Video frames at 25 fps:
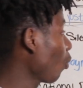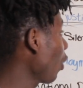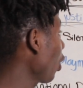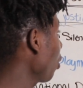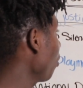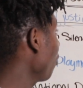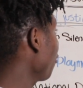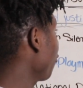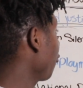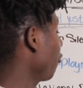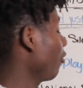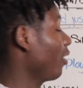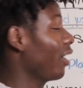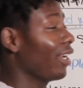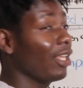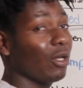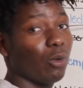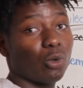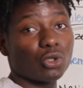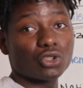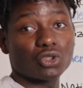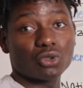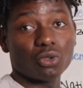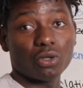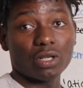One of my friends, he
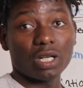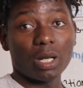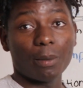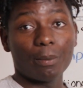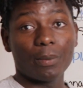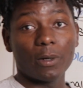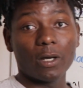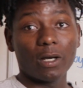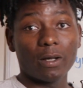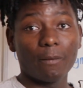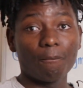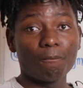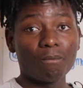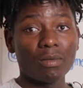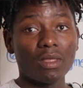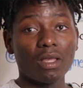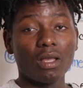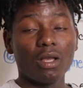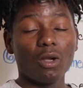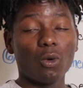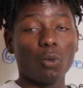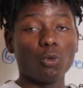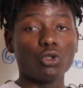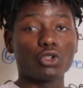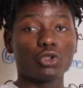was talking about
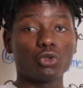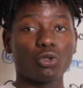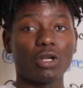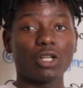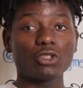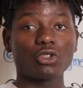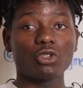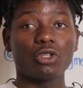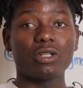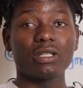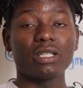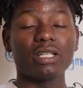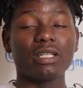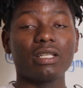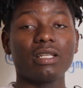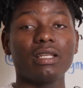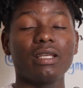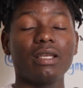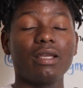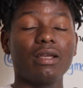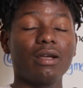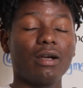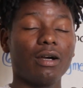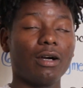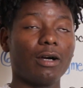we should
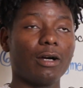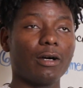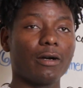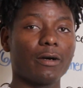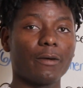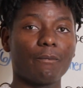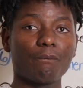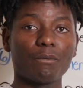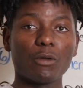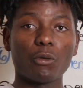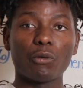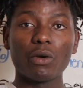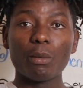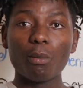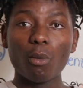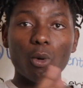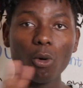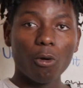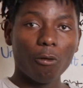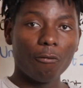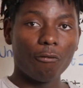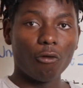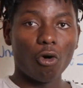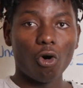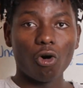actually
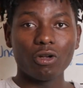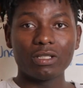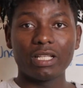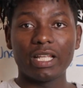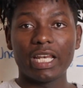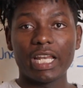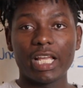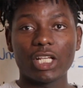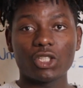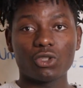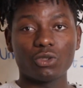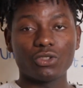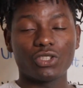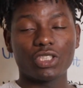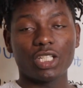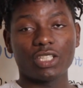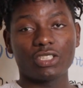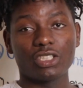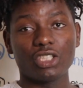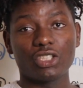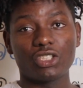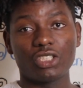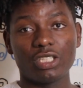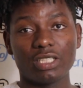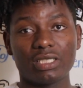remove all the national
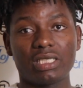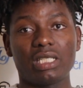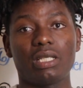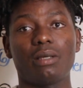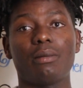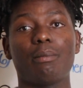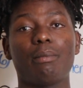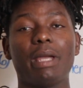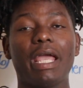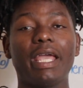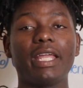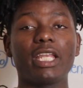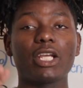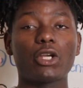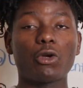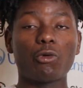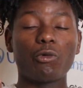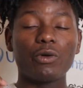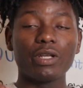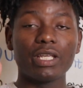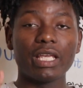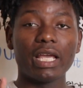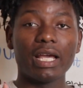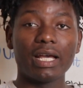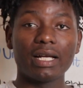justice system and
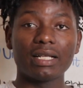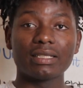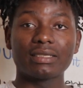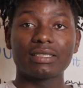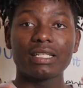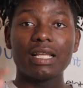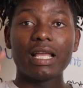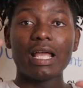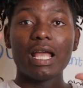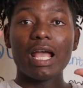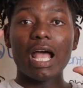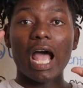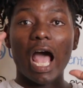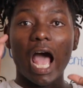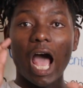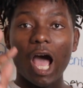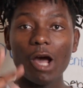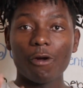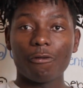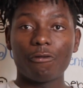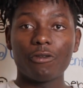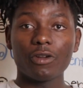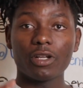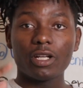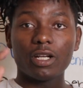create
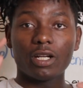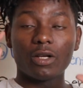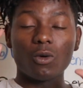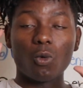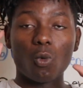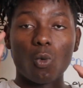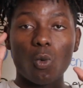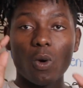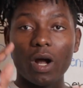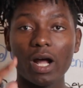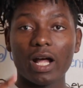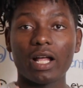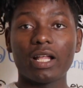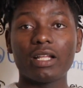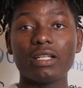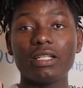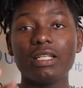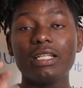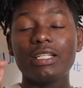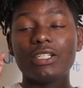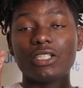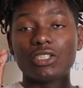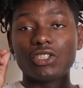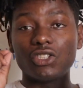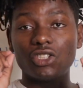African one
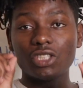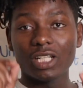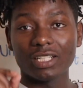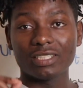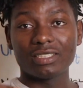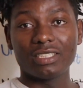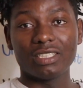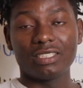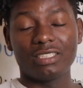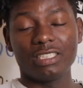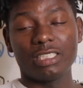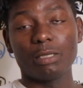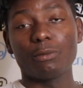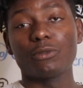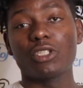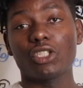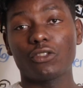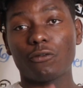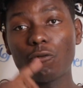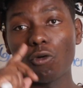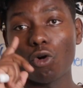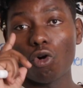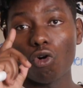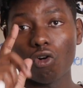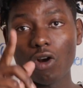justice system just
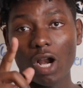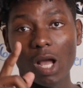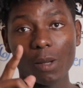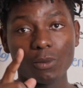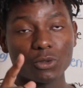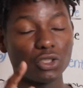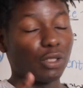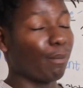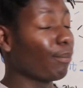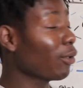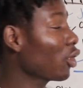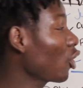for corruption,